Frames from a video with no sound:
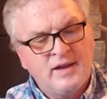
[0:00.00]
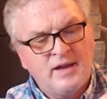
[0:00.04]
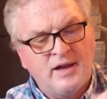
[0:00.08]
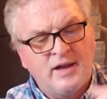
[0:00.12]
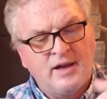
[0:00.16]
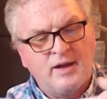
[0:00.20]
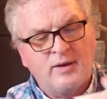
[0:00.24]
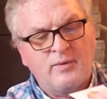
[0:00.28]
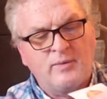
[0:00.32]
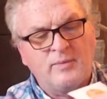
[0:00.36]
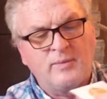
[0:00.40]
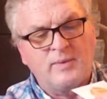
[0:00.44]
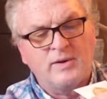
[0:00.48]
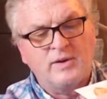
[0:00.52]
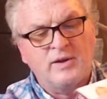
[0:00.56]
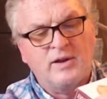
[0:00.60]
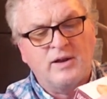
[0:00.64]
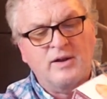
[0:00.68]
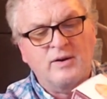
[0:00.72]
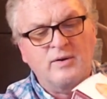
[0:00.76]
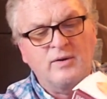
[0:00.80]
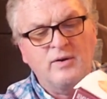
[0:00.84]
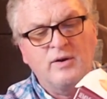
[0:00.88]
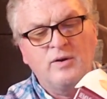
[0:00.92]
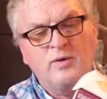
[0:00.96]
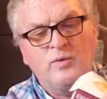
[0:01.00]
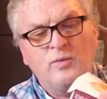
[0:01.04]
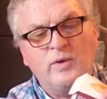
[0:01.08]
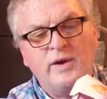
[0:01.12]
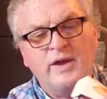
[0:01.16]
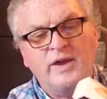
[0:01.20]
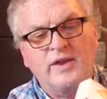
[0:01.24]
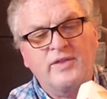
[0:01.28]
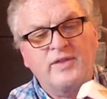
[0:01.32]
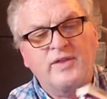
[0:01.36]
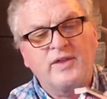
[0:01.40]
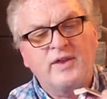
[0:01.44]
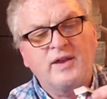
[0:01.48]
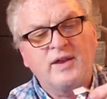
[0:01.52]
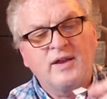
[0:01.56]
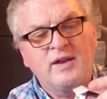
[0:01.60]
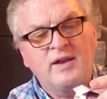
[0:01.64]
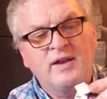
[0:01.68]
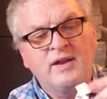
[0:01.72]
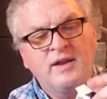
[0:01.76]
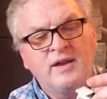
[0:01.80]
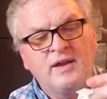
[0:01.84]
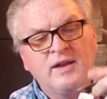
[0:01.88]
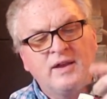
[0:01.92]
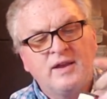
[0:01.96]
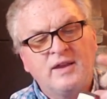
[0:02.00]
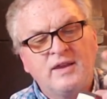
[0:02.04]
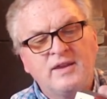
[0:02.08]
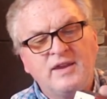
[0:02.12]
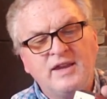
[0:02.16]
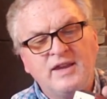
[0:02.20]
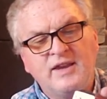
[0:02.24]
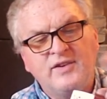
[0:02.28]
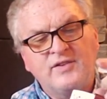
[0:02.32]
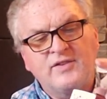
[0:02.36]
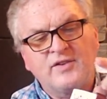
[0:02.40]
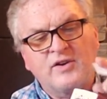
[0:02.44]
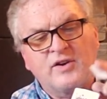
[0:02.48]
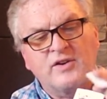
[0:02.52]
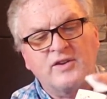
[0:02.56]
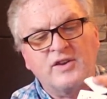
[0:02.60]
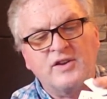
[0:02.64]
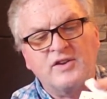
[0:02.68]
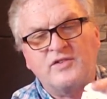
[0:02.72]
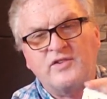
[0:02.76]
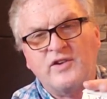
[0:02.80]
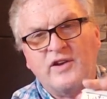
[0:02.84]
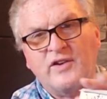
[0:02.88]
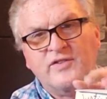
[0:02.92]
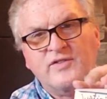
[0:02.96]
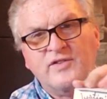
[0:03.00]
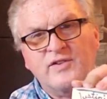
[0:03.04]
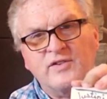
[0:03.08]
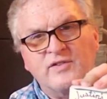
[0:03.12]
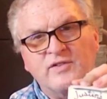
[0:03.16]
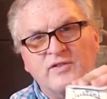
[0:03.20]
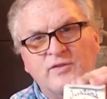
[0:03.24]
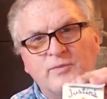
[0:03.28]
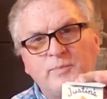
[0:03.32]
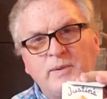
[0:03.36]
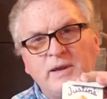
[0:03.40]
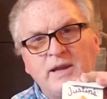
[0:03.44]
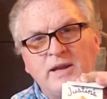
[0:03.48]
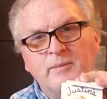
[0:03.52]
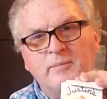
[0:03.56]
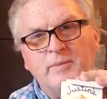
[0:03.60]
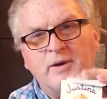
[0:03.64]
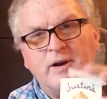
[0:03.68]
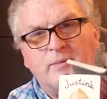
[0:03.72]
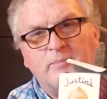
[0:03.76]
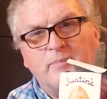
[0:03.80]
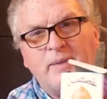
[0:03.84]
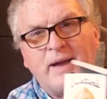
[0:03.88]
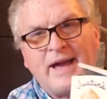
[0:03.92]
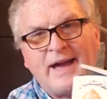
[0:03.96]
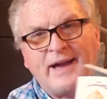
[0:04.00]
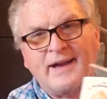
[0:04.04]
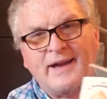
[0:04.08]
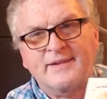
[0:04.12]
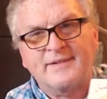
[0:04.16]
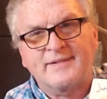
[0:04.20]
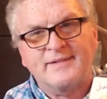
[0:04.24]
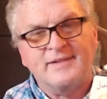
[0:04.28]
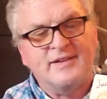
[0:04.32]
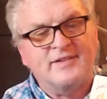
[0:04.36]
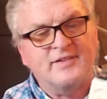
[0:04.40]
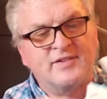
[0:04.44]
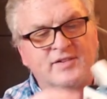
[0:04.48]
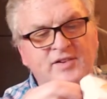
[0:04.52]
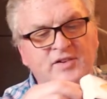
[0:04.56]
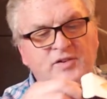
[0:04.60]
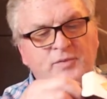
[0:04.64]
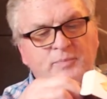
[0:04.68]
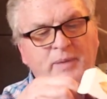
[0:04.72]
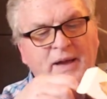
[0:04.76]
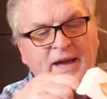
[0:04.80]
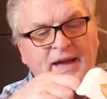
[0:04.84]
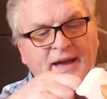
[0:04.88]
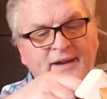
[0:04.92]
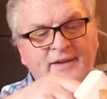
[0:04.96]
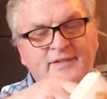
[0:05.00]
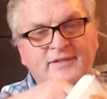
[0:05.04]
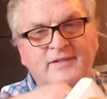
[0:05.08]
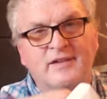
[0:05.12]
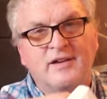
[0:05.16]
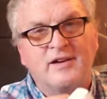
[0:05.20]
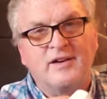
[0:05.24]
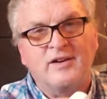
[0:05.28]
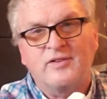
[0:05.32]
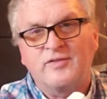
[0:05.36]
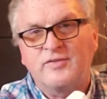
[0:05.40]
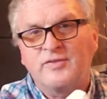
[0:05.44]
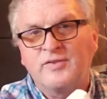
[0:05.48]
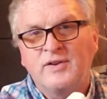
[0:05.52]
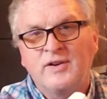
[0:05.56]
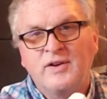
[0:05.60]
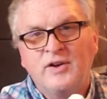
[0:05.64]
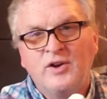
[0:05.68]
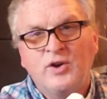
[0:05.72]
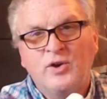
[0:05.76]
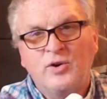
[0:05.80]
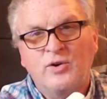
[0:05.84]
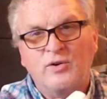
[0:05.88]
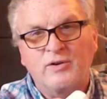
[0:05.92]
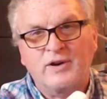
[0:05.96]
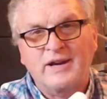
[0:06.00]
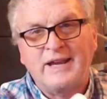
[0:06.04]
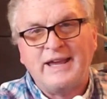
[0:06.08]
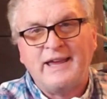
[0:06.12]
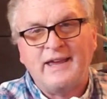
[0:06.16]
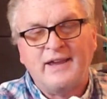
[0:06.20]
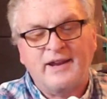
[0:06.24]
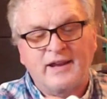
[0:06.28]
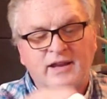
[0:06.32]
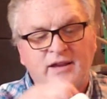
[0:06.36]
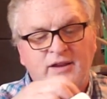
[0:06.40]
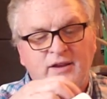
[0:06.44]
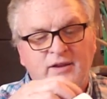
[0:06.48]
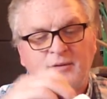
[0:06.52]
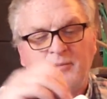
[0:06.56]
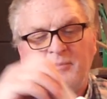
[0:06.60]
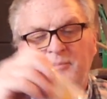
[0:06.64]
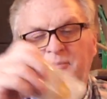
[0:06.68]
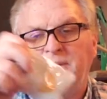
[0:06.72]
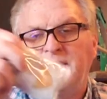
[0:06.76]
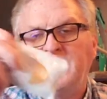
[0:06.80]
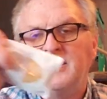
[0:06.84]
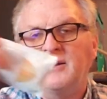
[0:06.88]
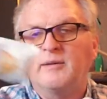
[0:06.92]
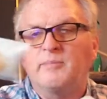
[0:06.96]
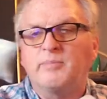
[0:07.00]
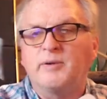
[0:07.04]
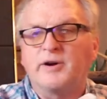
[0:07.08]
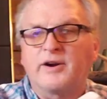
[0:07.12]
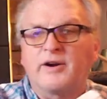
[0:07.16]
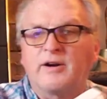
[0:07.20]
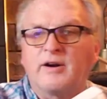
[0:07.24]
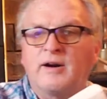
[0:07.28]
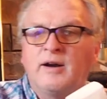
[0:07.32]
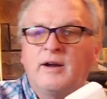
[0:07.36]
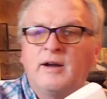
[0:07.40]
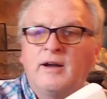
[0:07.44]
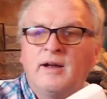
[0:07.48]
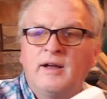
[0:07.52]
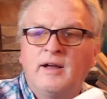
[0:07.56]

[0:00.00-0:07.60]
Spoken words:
Along with these are the Justin's peanut butter packs, and these are just packs of organic peanut butter.